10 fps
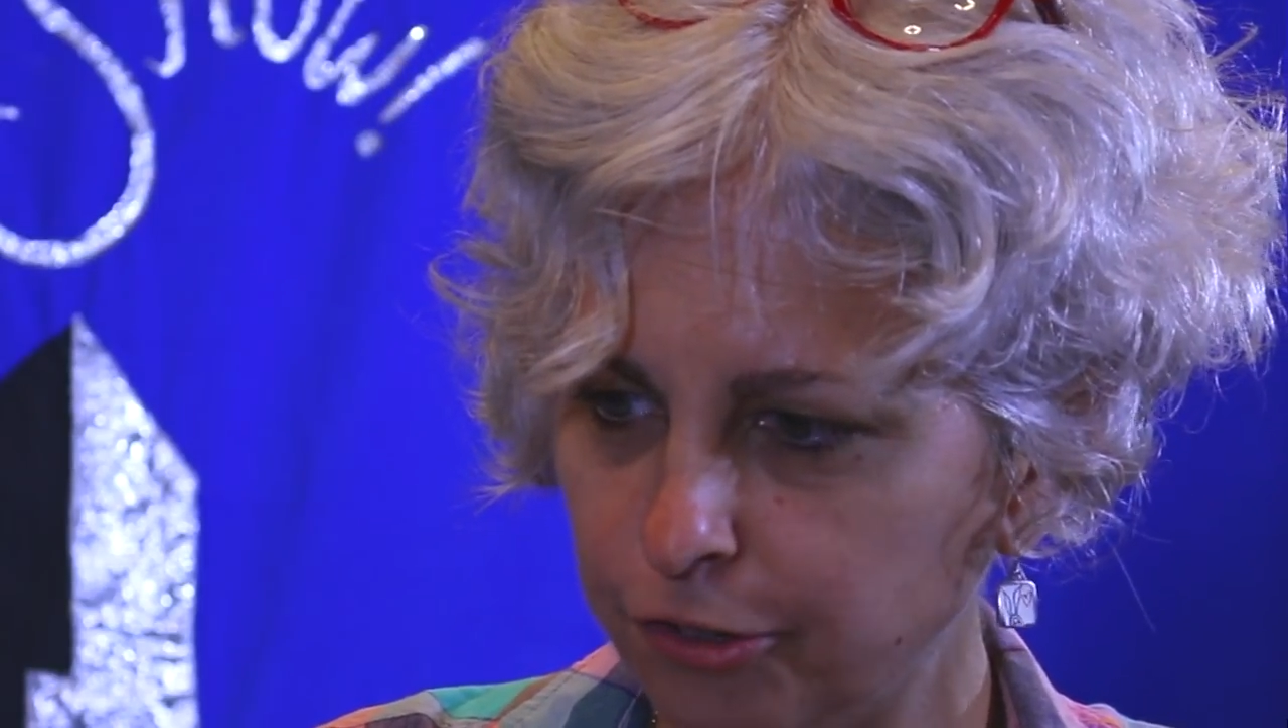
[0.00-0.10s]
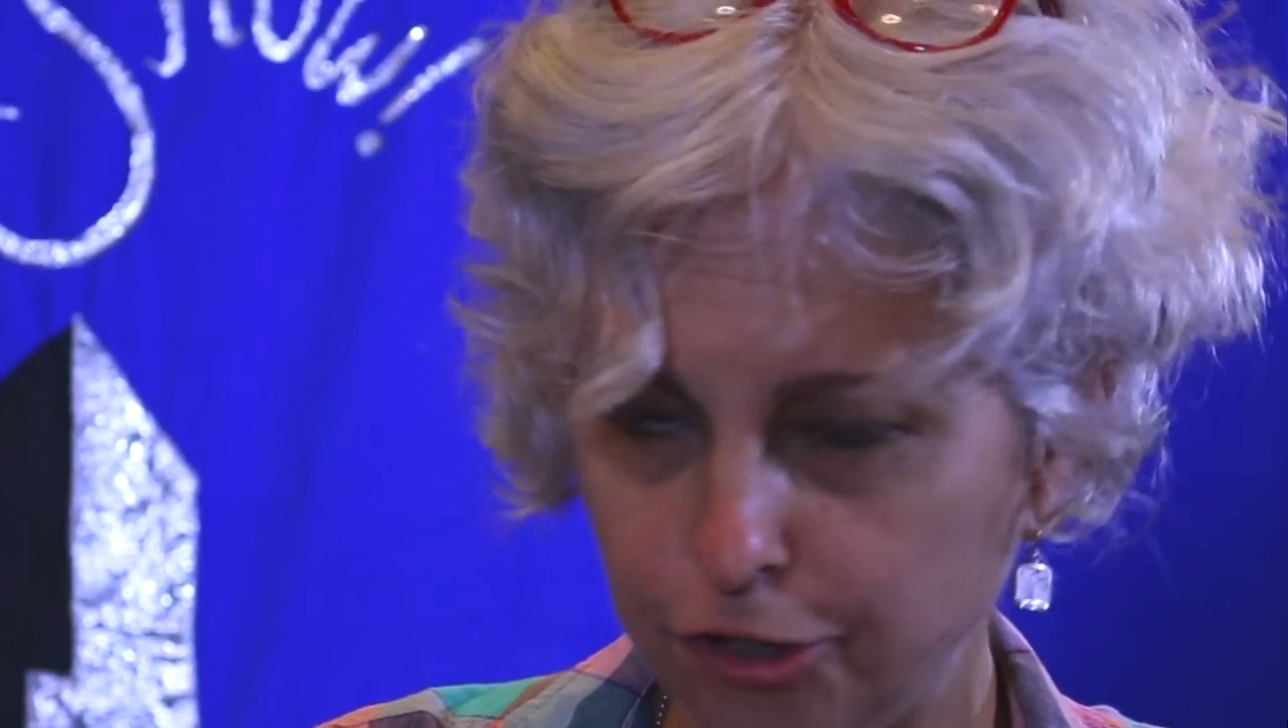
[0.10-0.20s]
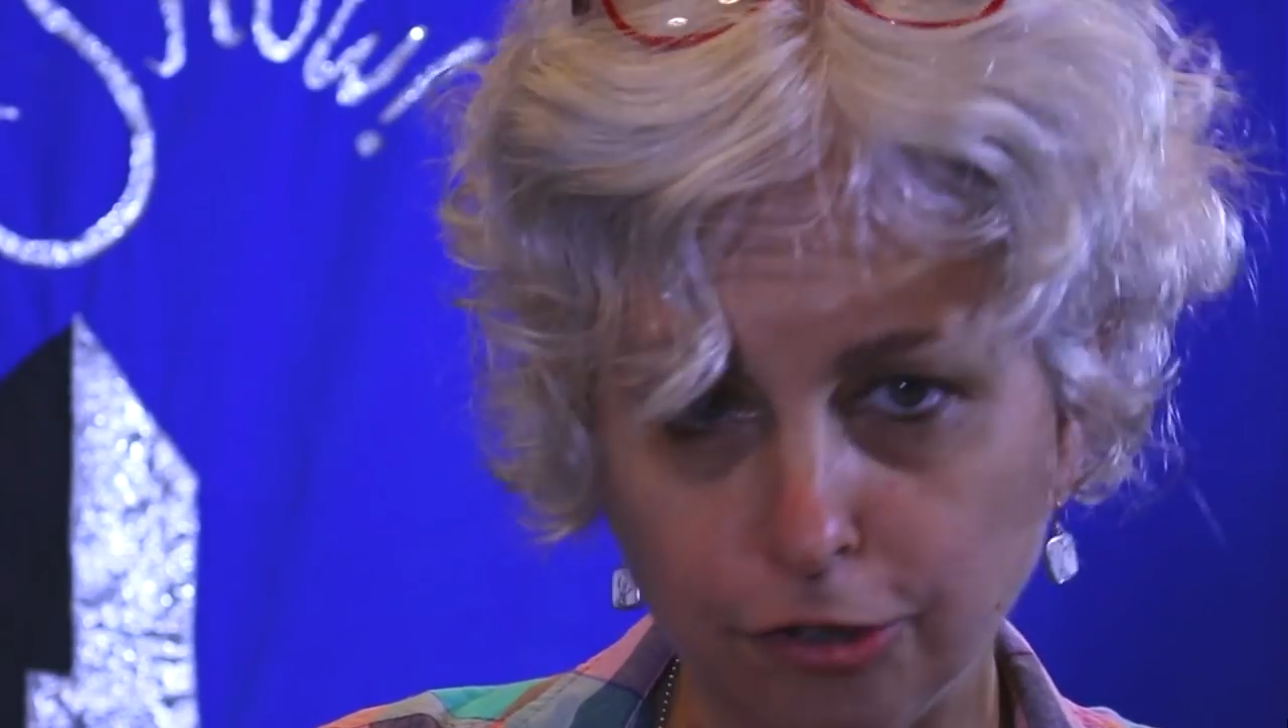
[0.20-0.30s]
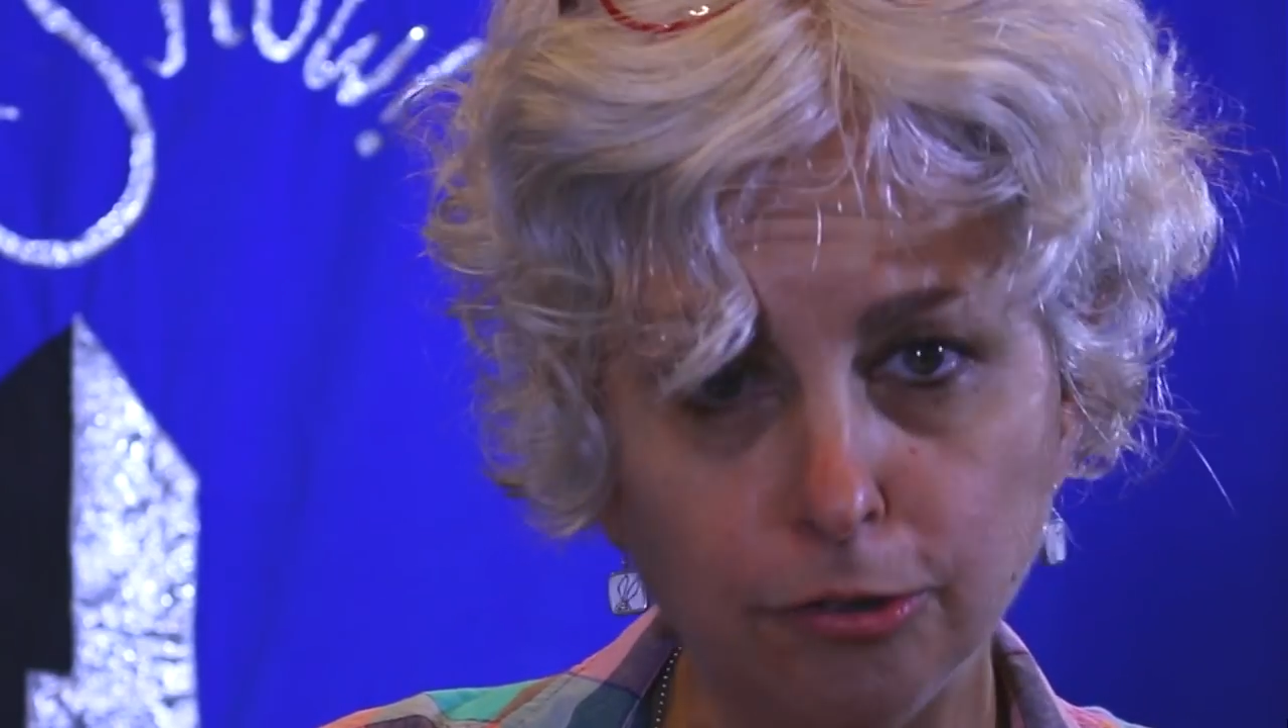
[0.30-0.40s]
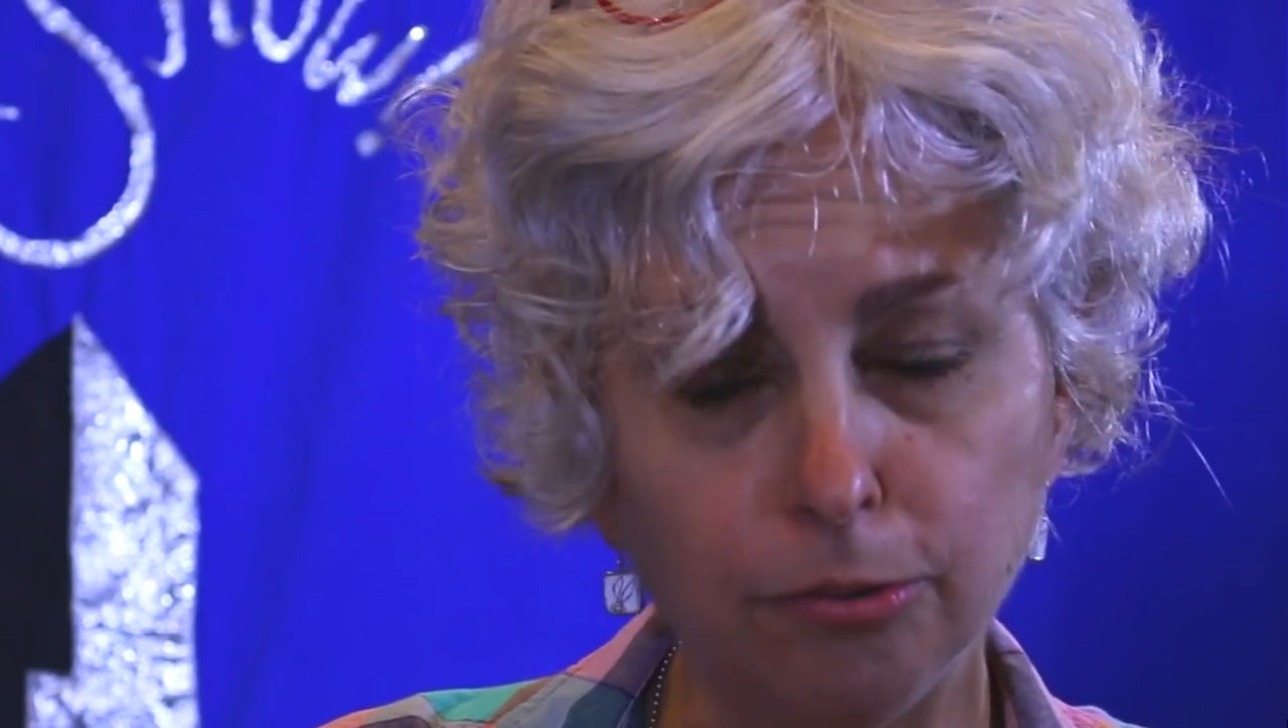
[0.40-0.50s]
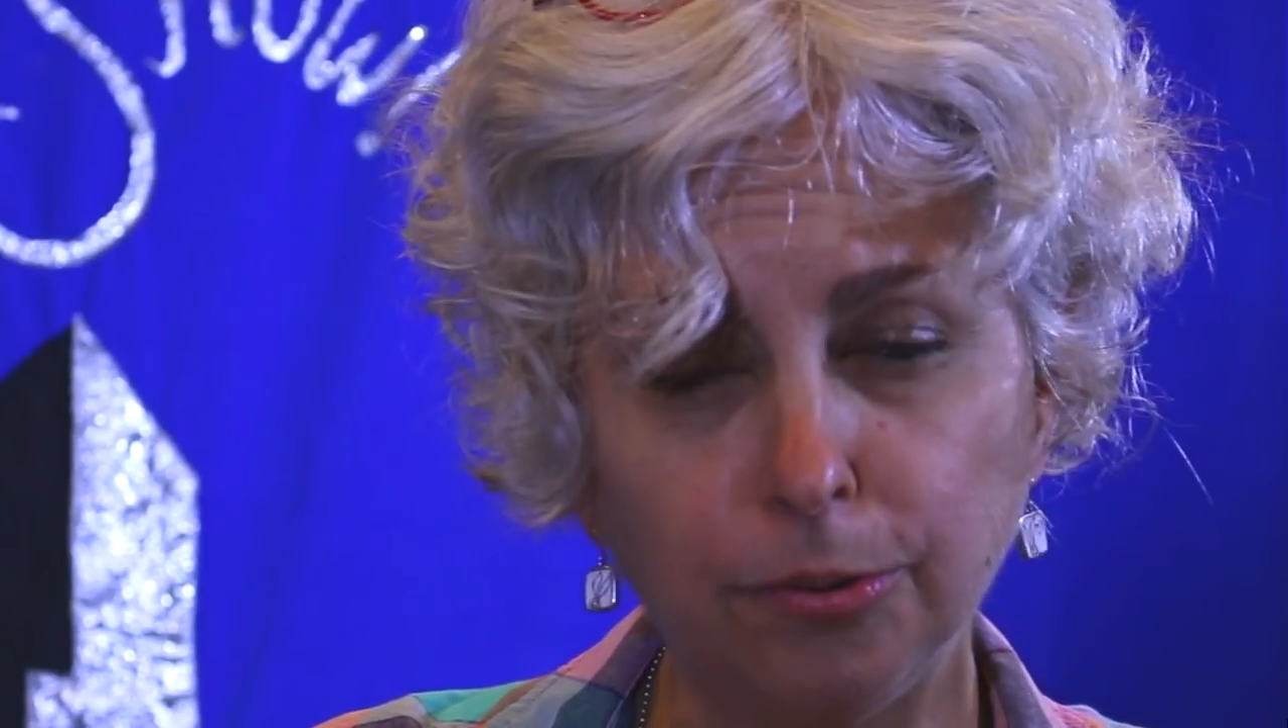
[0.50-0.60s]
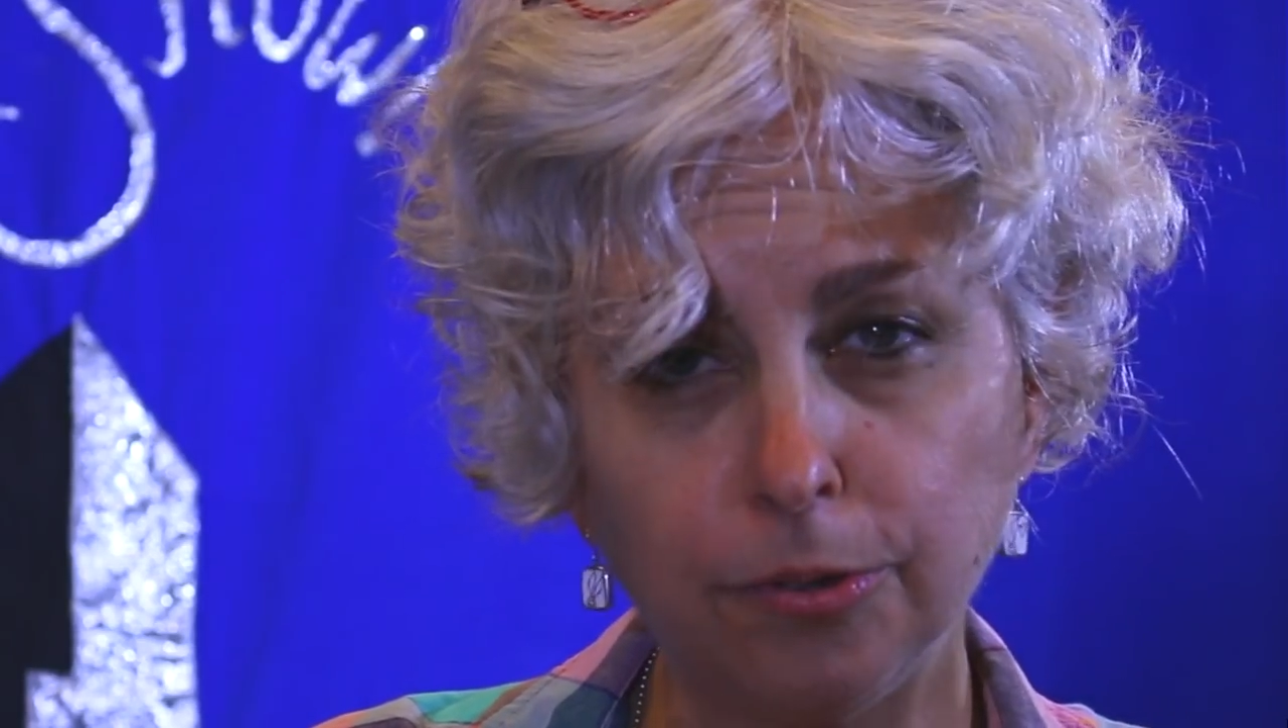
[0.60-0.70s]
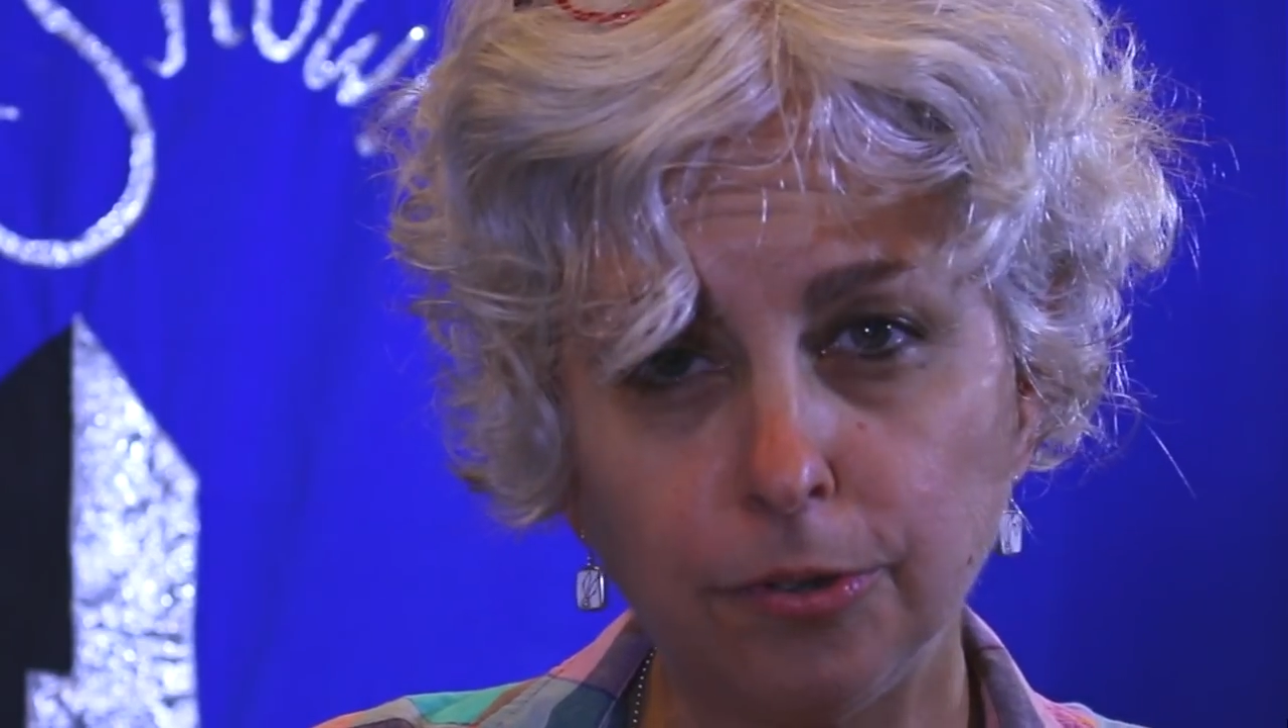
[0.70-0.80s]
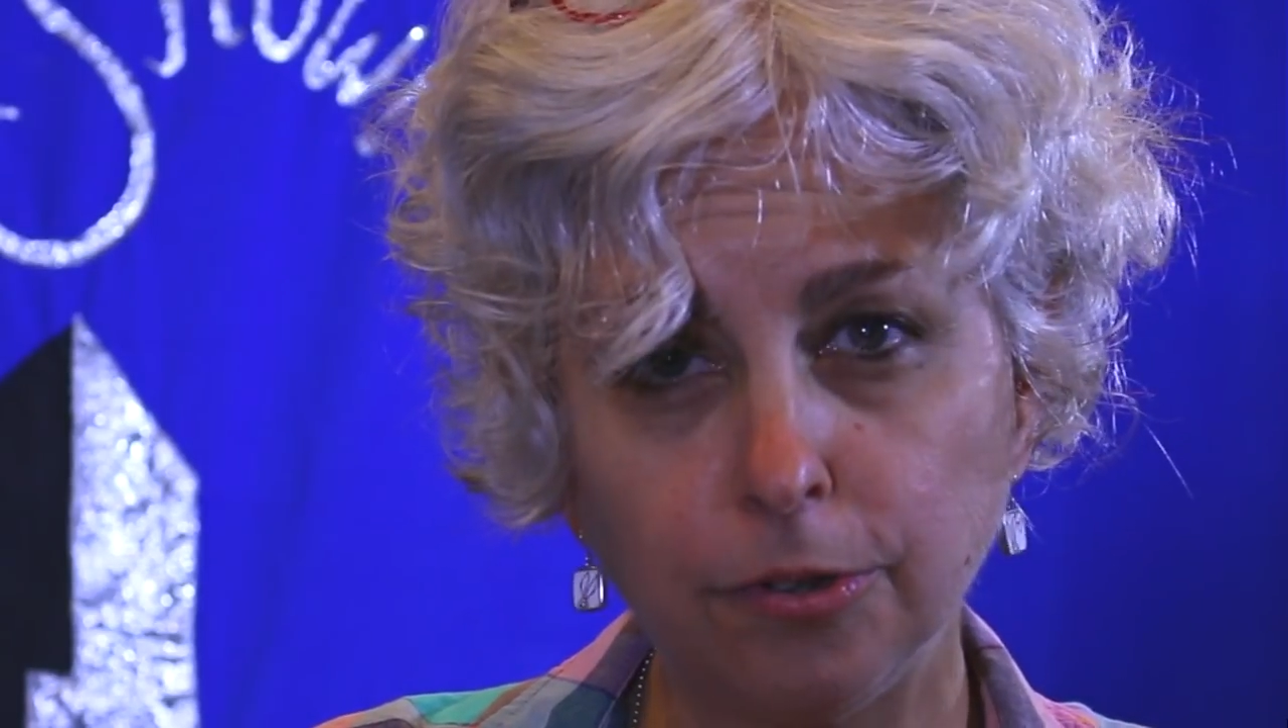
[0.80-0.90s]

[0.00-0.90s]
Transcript: to